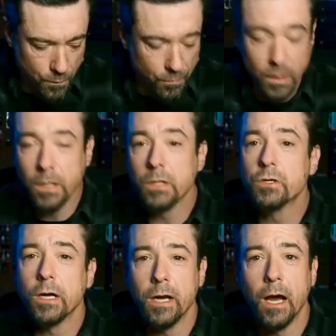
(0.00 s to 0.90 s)
We're really
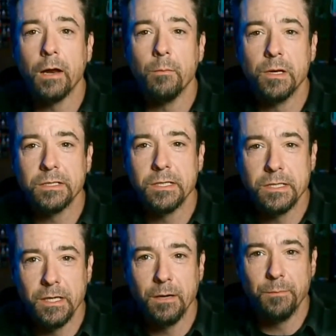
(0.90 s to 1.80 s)
going to try not to mess
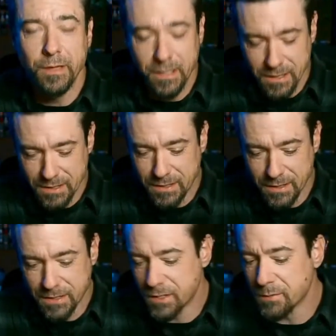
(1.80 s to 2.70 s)
this up
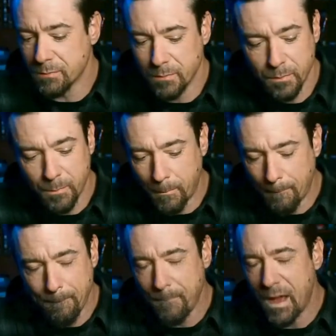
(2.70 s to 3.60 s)
because this
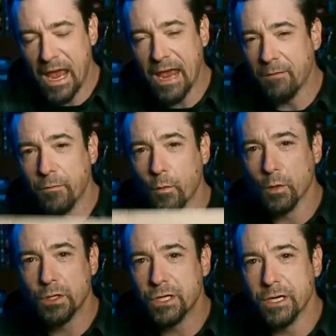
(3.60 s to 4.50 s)

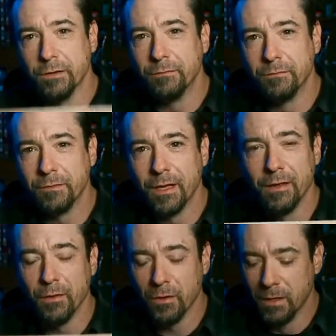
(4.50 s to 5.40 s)
A4 sheet of
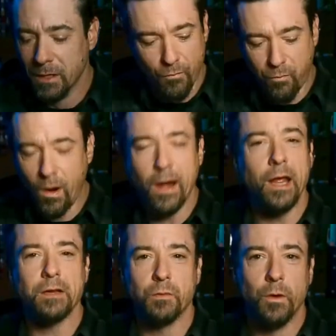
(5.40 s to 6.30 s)
leather
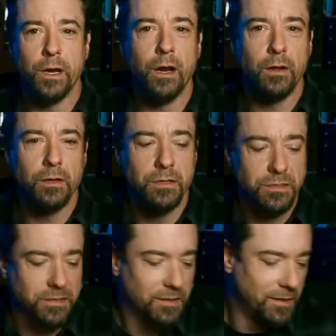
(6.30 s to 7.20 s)
right at
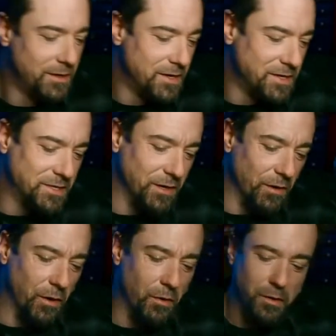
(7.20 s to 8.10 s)
$20.
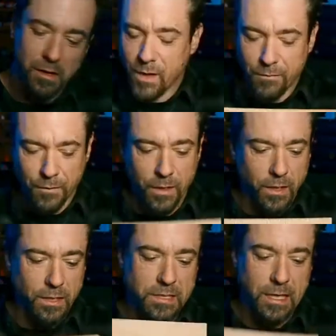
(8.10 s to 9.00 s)
So
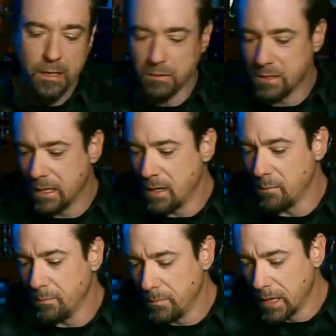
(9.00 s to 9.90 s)
definitely going to take our
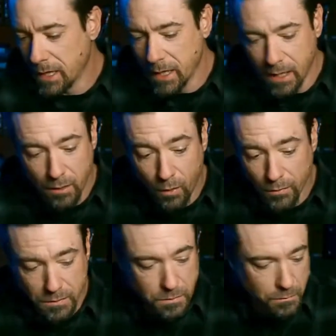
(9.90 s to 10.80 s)
time. I got
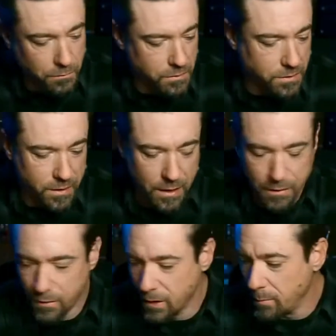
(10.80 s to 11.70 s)
all the tools
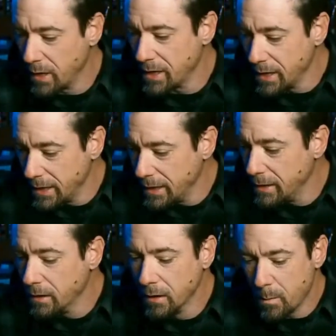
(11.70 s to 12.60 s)
that I thought I might
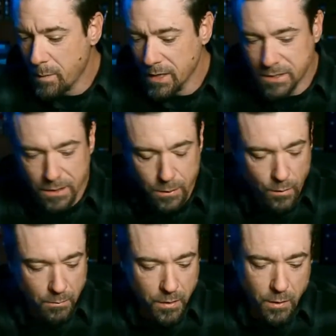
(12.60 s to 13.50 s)
need.
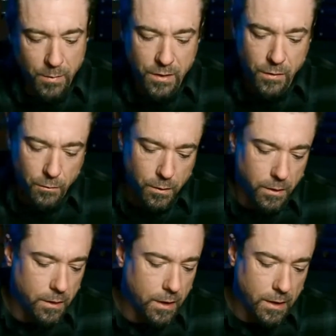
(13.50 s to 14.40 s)
Basically what I'm going to be
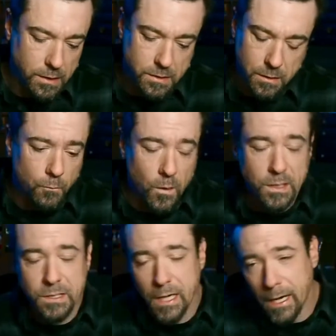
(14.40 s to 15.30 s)
doing is
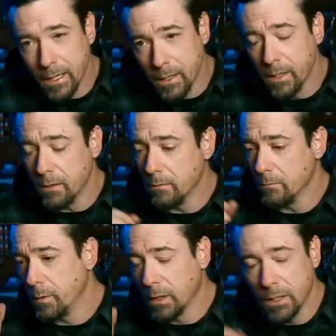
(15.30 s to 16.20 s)
restaining it,
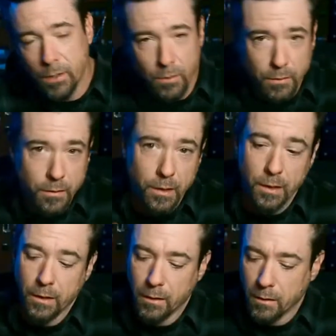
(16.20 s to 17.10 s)

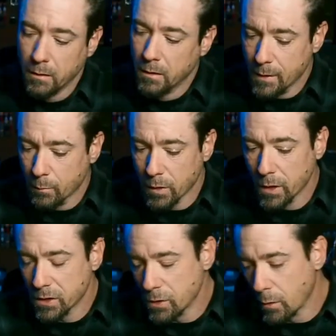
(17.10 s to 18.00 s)
polyurethaning. Then
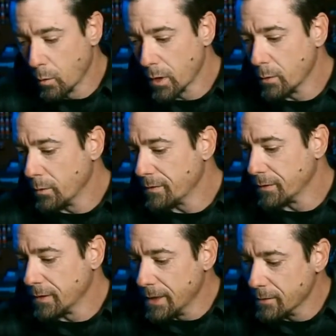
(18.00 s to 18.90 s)
we're going to start working
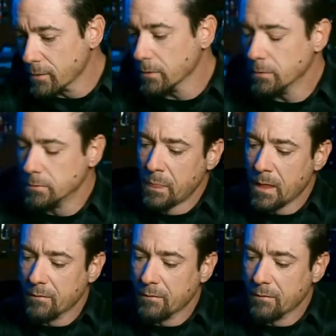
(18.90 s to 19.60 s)
with the leather.